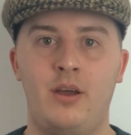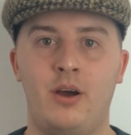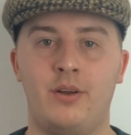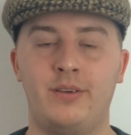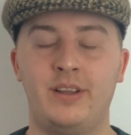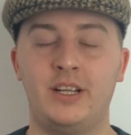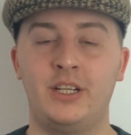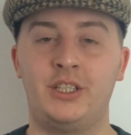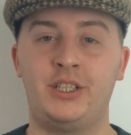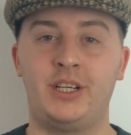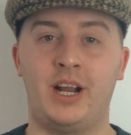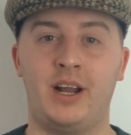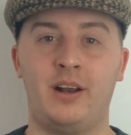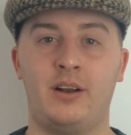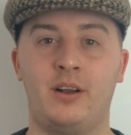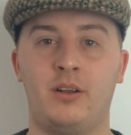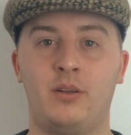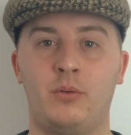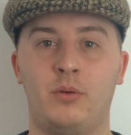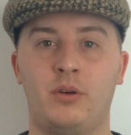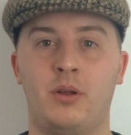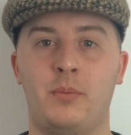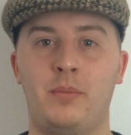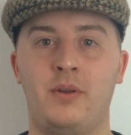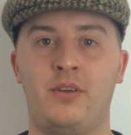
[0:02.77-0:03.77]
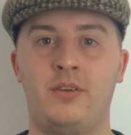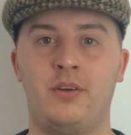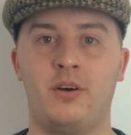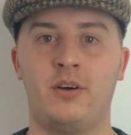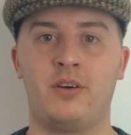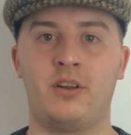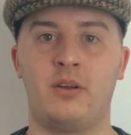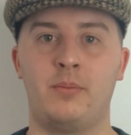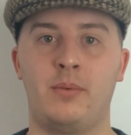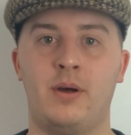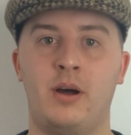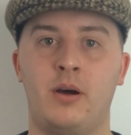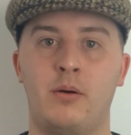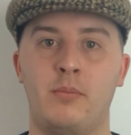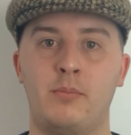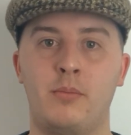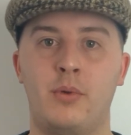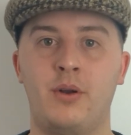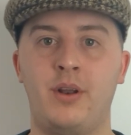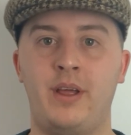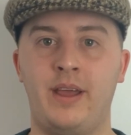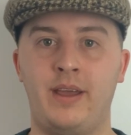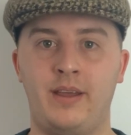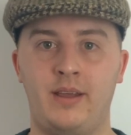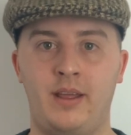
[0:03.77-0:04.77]
On this channel we're going to be talking about
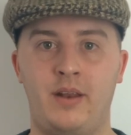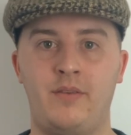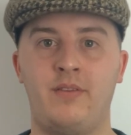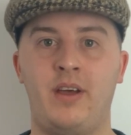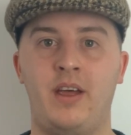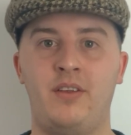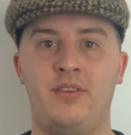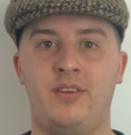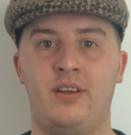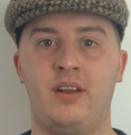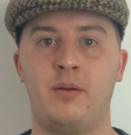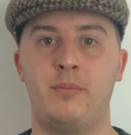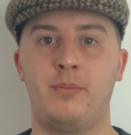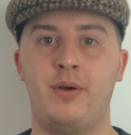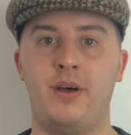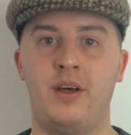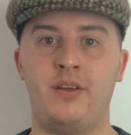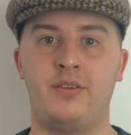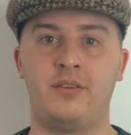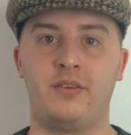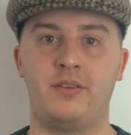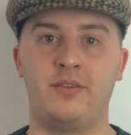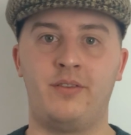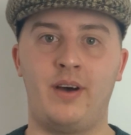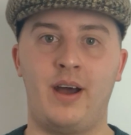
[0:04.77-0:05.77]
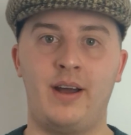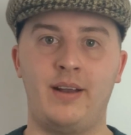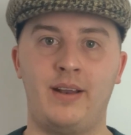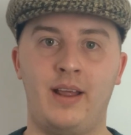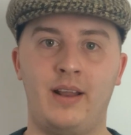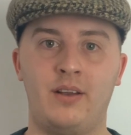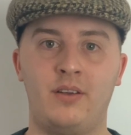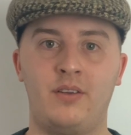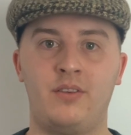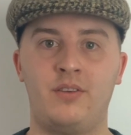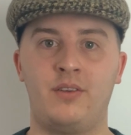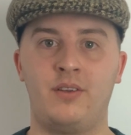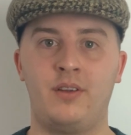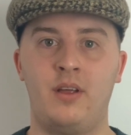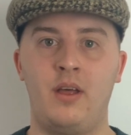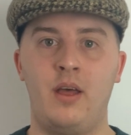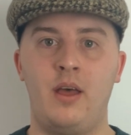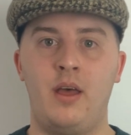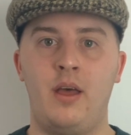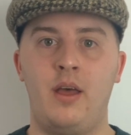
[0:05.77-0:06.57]
money, investing and personal finance.